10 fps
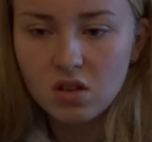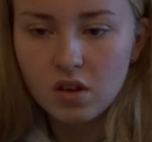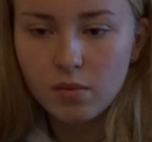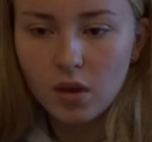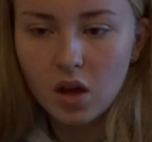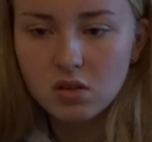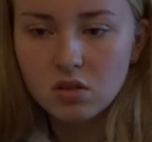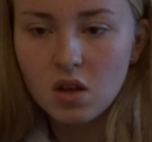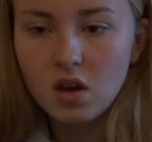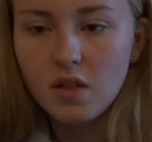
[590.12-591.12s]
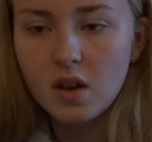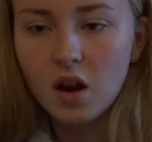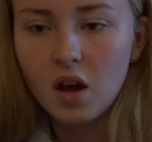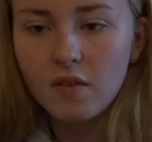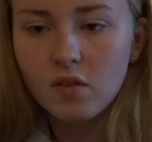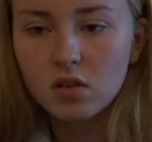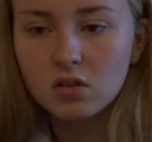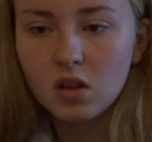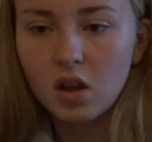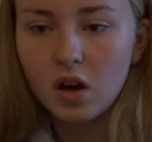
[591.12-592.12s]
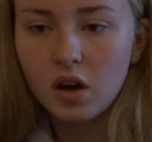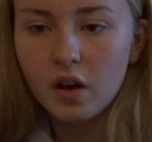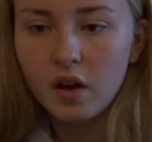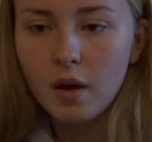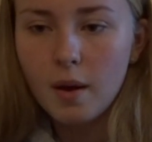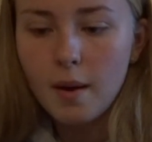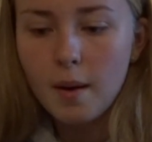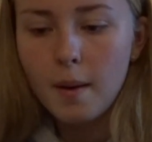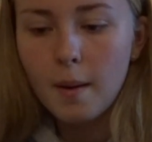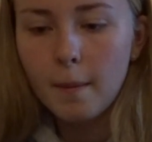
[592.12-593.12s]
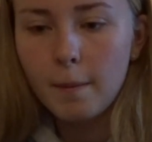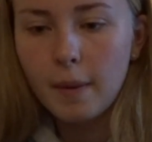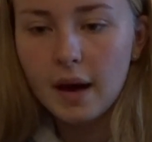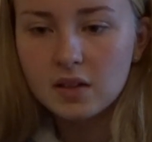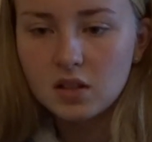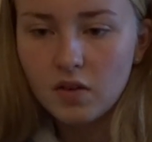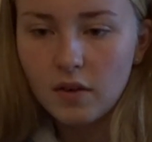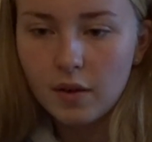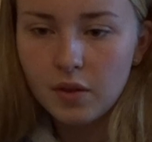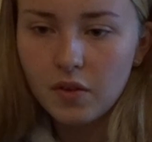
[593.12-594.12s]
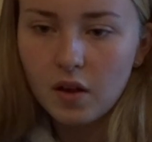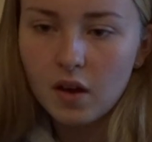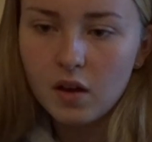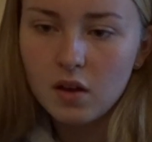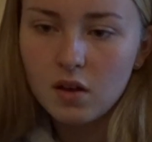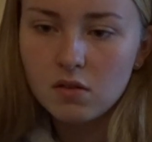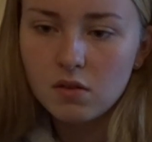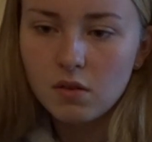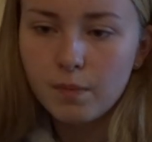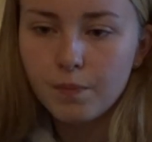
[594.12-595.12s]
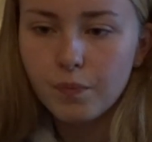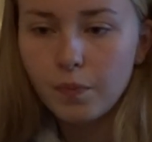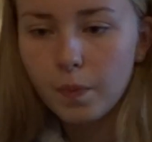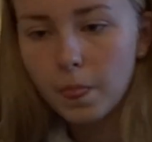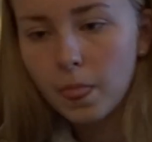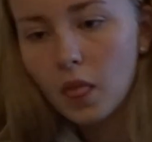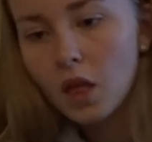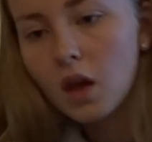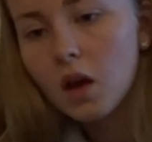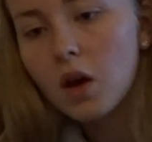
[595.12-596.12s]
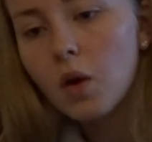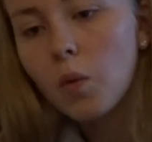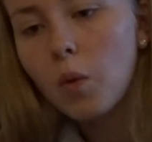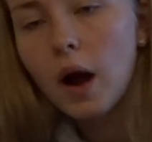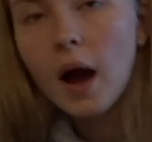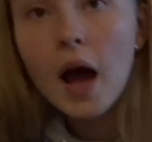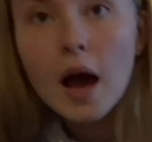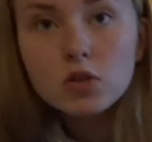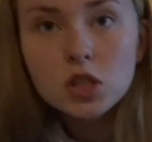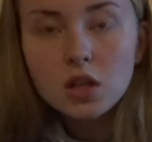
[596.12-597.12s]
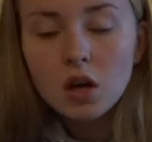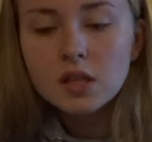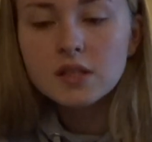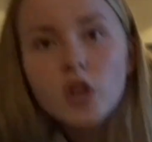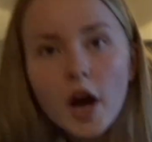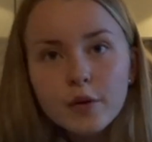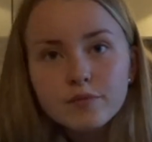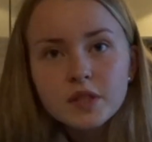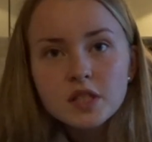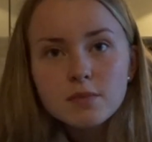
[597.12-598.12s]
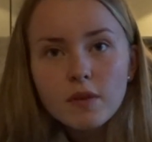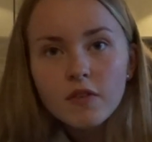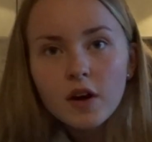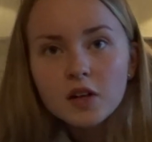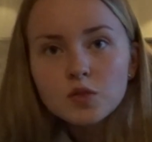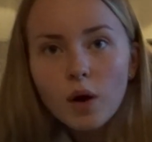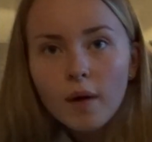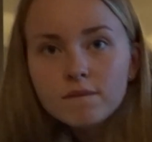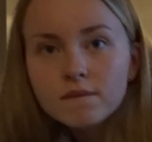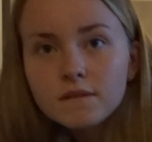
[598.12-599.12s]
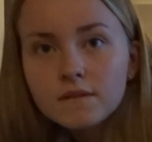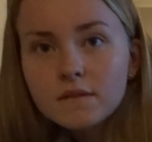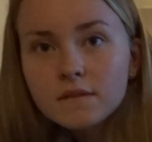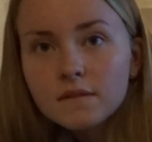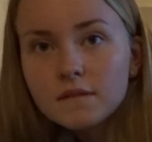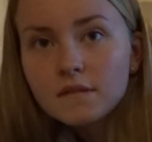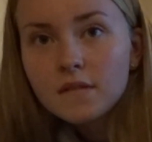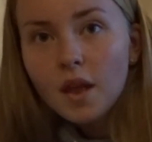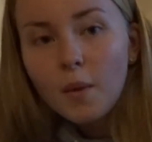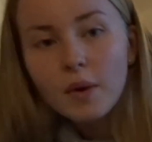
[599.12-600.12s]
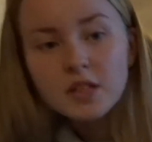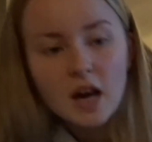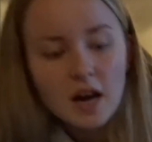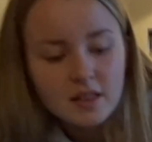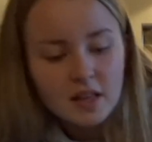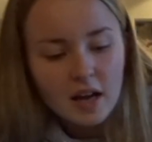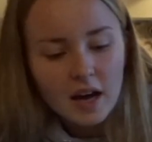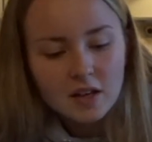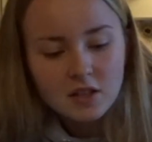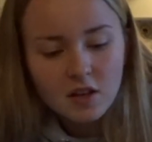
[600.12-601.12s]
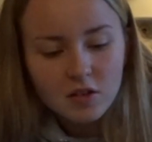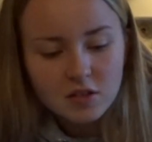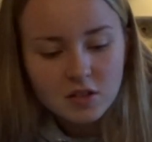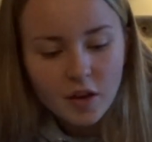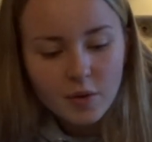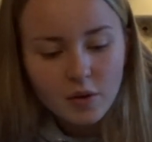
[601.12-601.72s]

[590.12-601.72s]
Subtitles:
I'm guessing, and then like I've got to like pat it around the sides. Wow, she's artistic. So this is my first one. which I think actually looks so